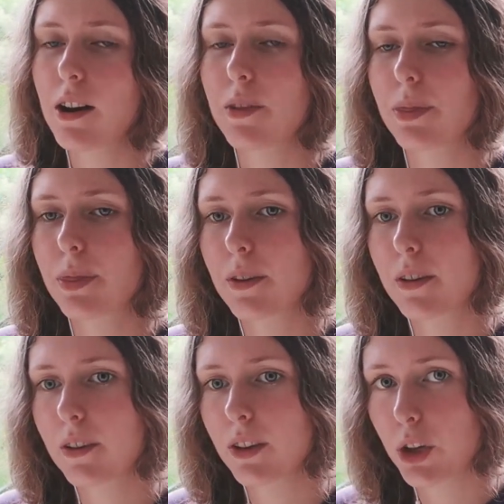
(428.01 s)
And
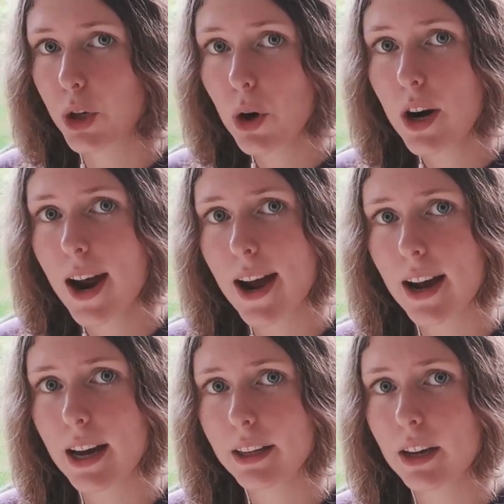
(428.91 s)
your
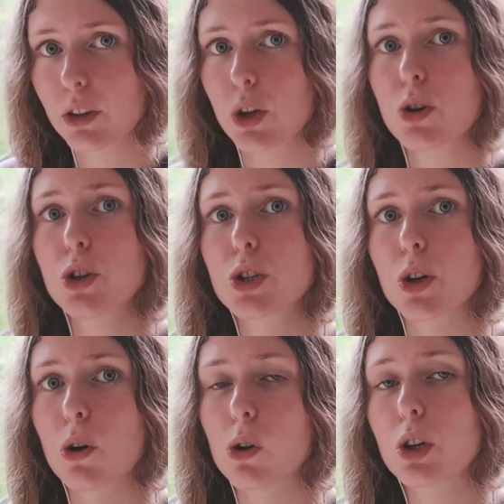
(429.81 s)
head and your
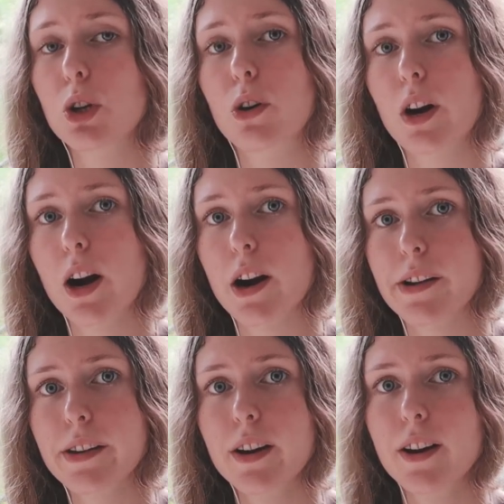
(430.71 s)
soul, your
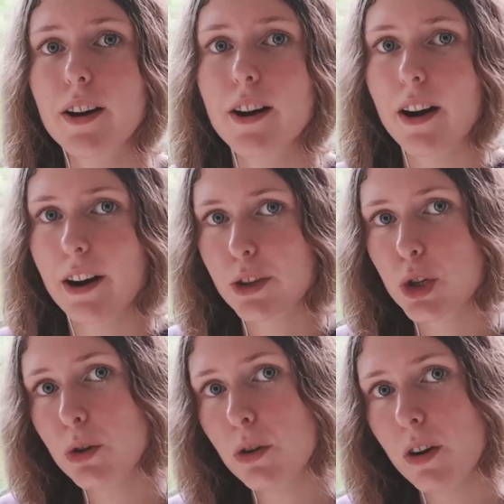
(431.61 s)
heart, are
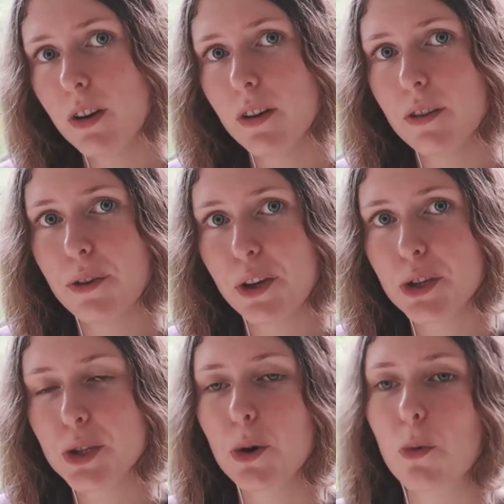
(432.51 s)
two
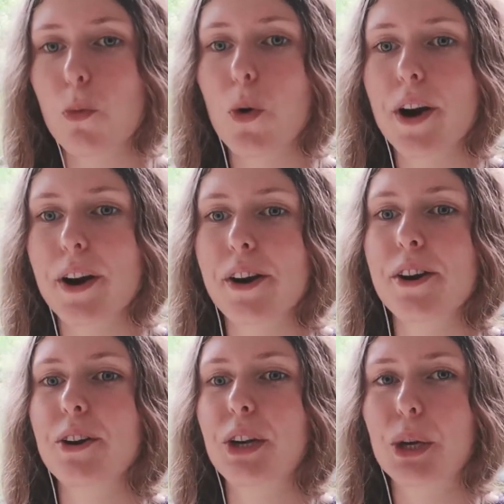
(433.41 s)
things where
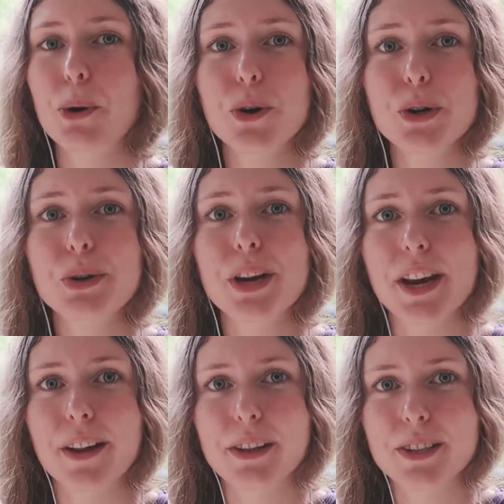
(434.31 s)
your
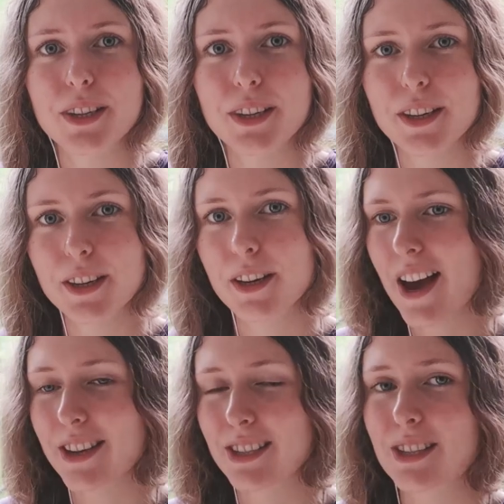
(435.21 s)
reality
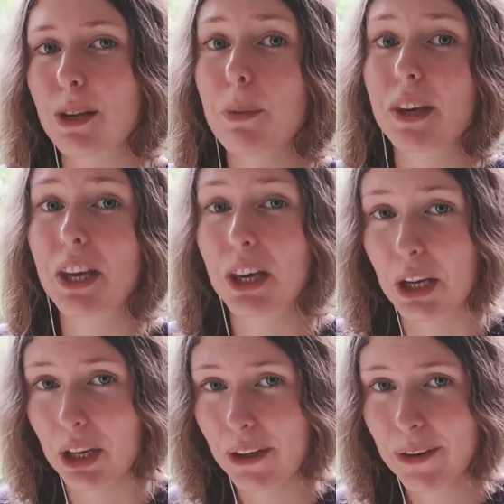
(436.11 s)
has the
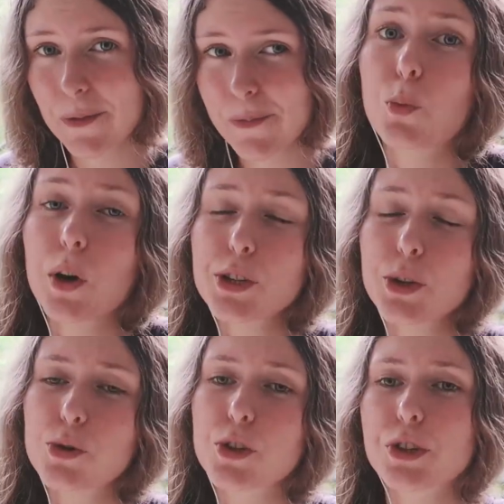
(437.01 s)
beginning. Once
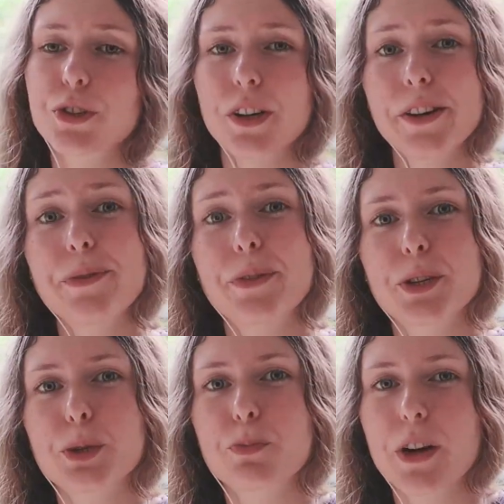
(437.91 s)
you just start
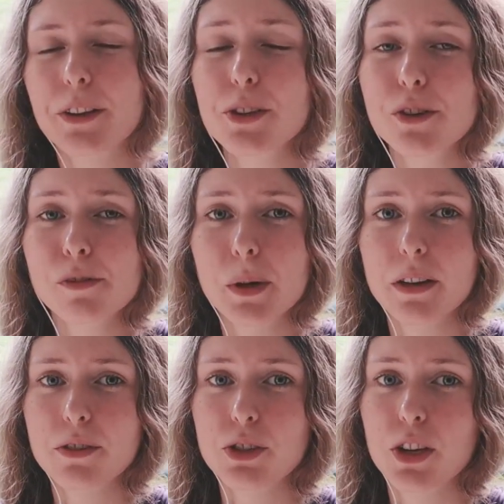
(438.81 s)
this practice of
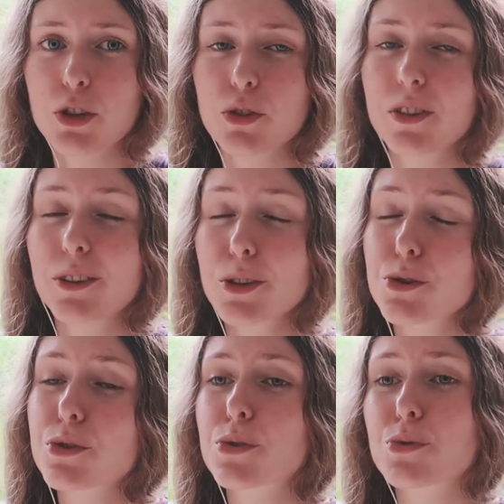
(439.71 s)
manifestation, it
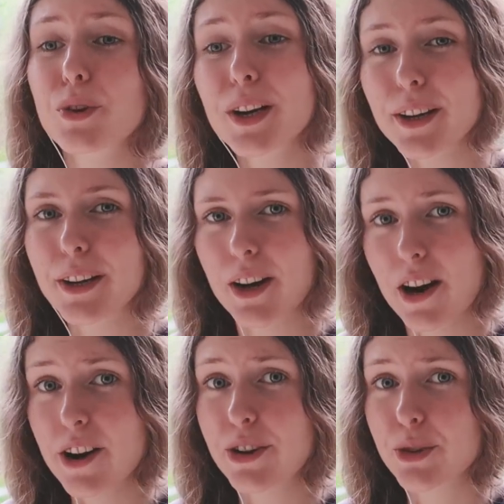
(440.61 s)
is really
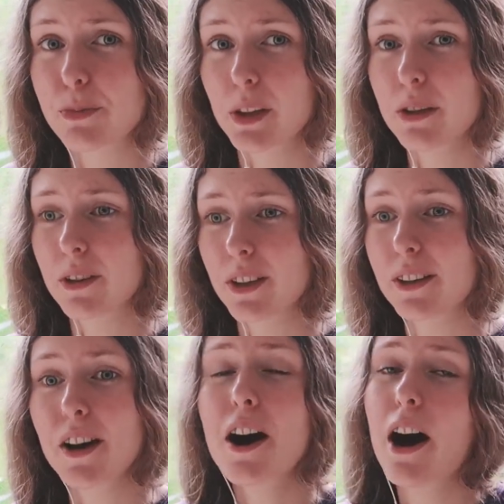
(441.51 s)
hard to believe in
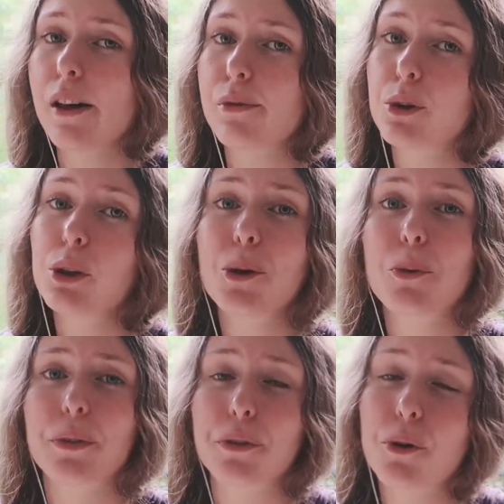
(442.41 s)
it. I feel you
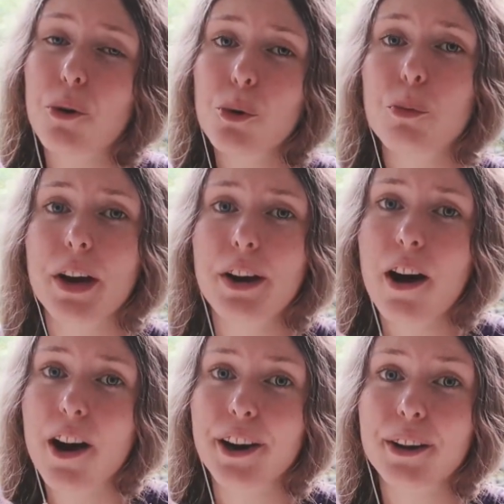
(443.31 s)
with all my
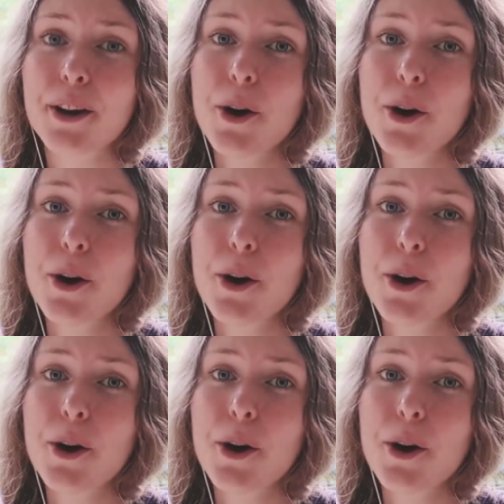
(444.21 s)
heart.